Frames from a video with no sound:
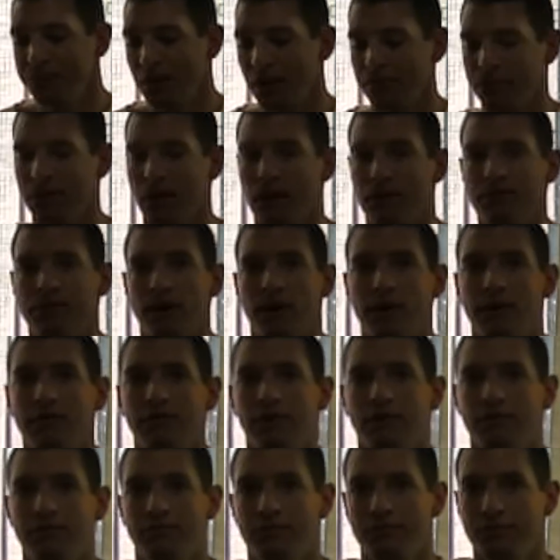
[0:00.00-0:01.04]
I'm not a fan of
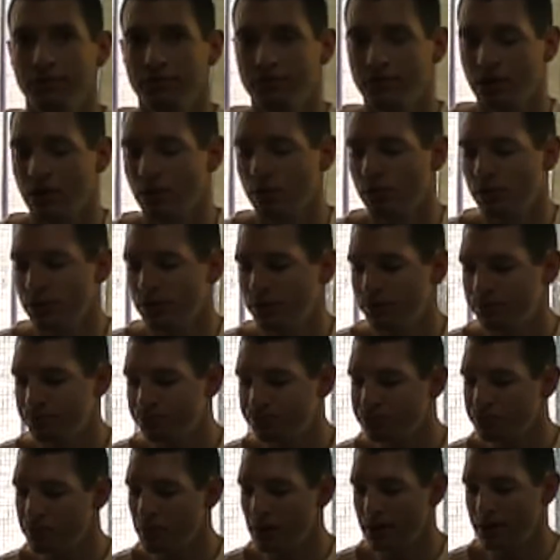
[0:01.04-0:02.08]
grapefruit to start with,
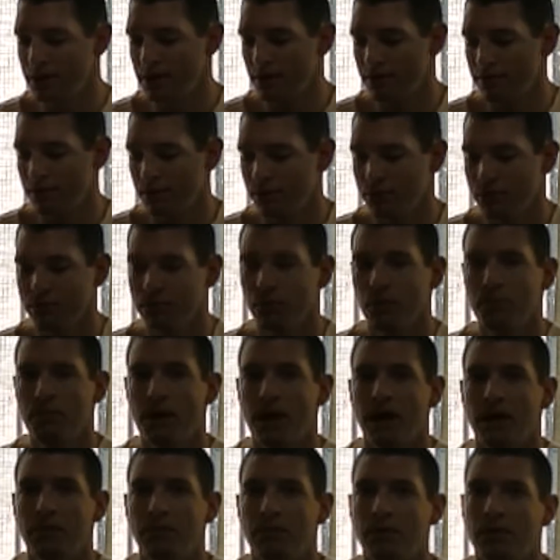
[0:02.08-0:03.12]
but it definitely was more
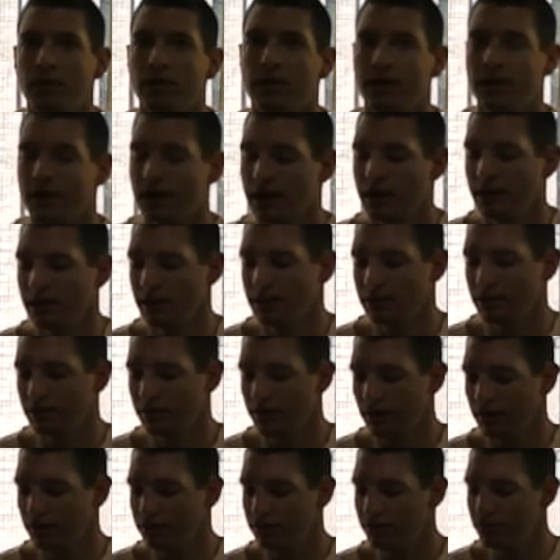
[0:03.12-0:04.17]
palatable and I kind of like the
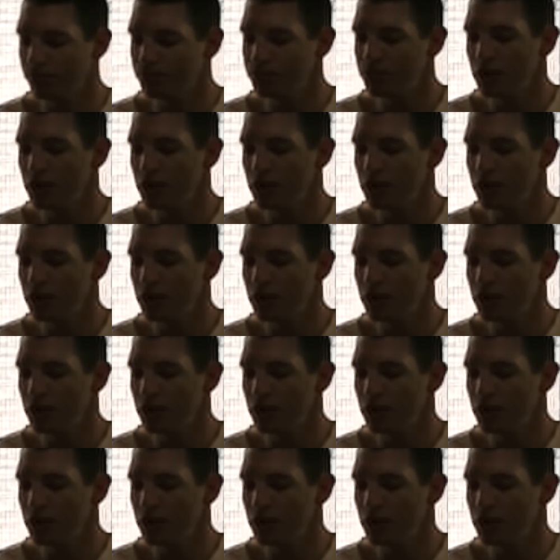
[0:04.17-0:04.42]
taste.